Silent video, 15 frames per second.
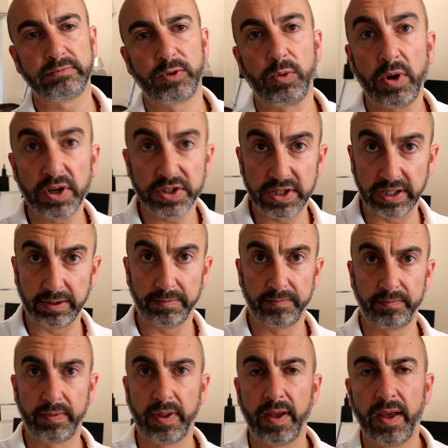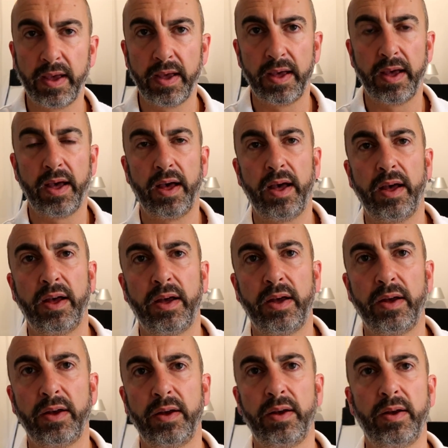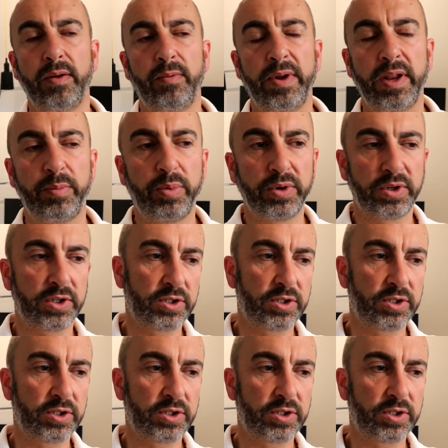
quality. When I put the